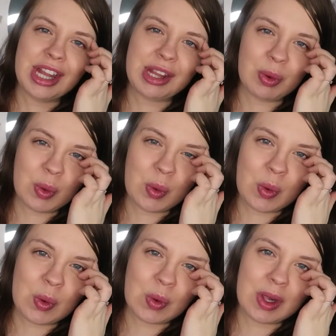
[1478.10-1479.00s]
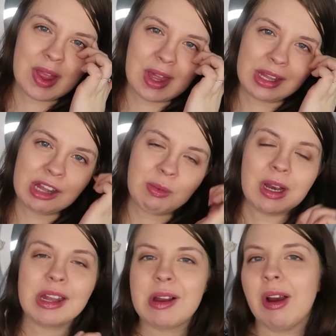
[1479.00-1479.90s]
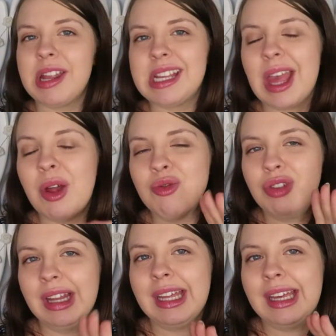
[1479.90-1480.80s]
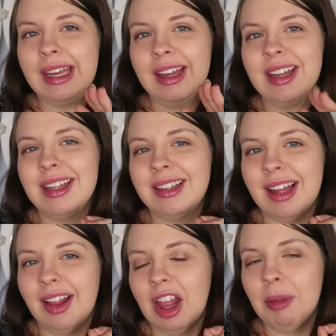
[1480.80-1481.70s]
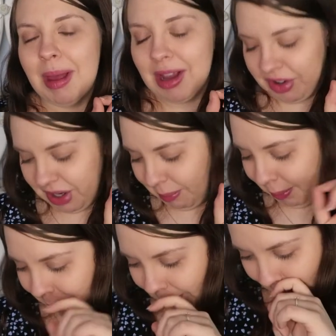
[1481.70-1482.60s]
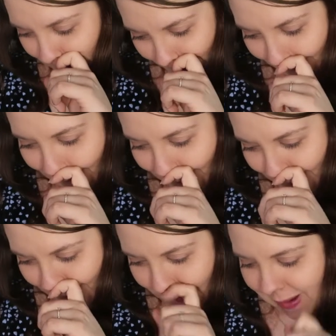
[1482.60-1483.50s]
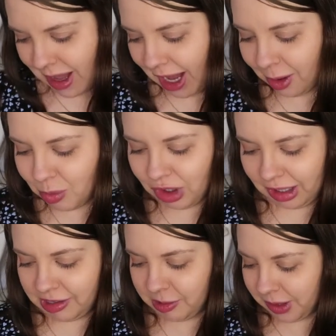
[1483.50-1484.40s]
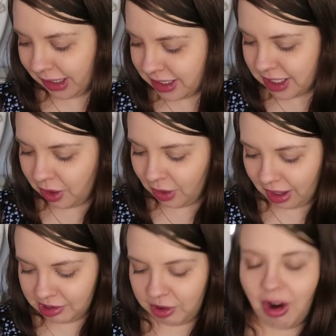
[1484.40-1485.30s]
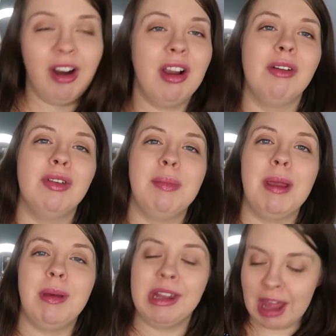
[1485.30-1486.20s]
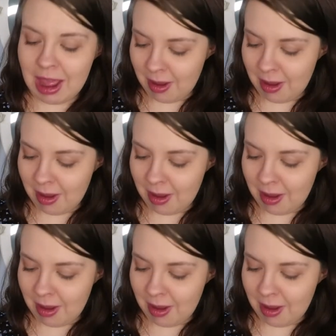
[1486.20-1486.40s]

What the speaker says: So this is where it starts to get really a little bit grim. And I'm really sorry to you guys who aren't having babies.